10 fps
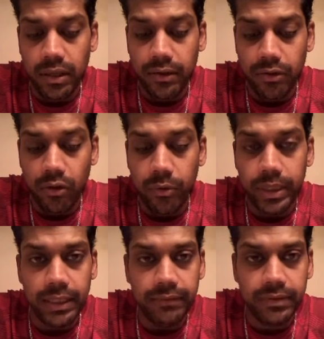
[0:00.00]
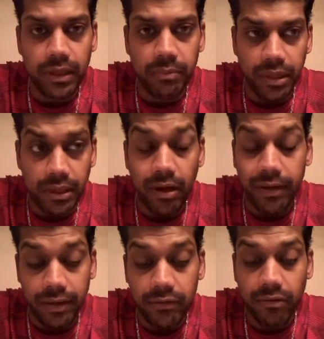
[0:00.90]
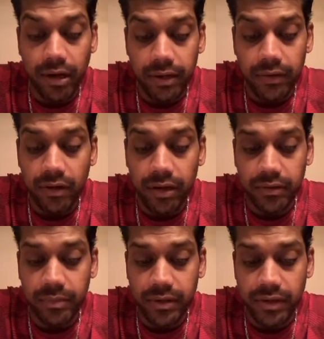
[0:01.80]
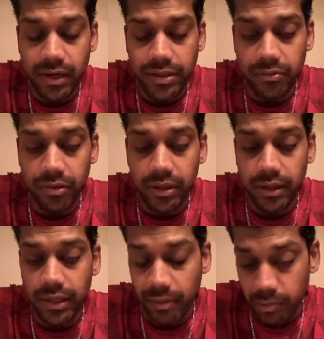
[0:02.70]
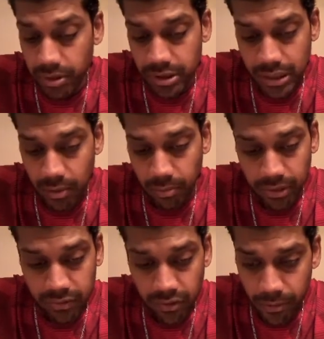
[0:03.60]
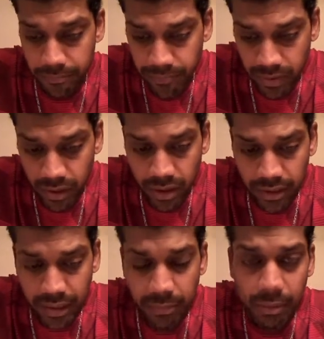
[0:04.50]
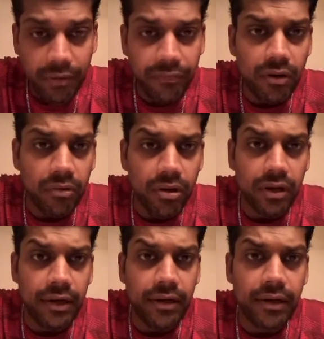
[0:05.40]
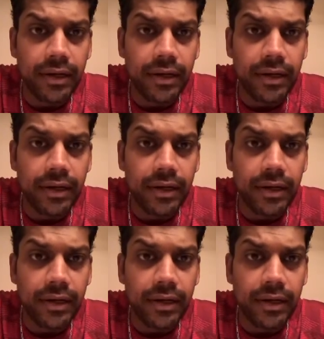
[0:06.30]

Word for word: And you know where we live. So I'm like, all right, that's great. That's awesome. That's actually really good. to gave me a bunch of compliments. So that made me feel real good.